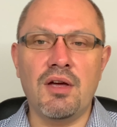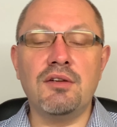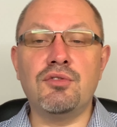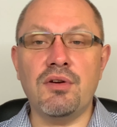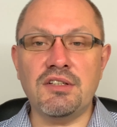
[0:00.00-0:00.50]

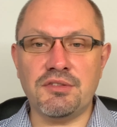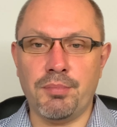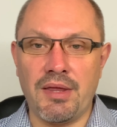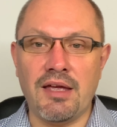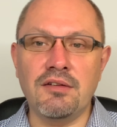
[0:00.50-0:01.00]
to
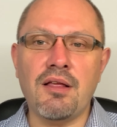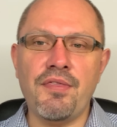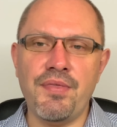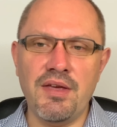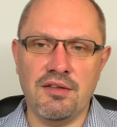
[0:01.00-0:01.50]
explain
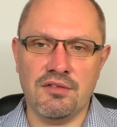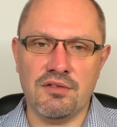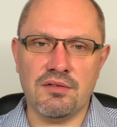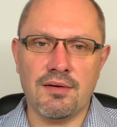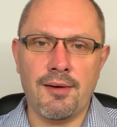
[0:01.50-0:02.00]
things.